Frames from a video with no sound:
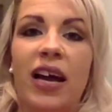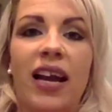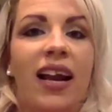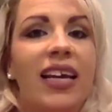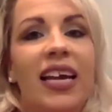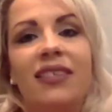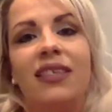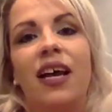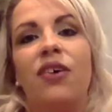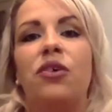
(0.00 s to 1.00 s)
And I can't
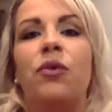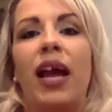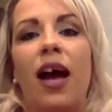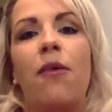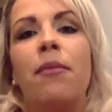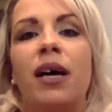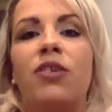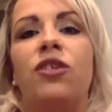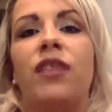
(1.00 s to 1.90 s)
tell you how much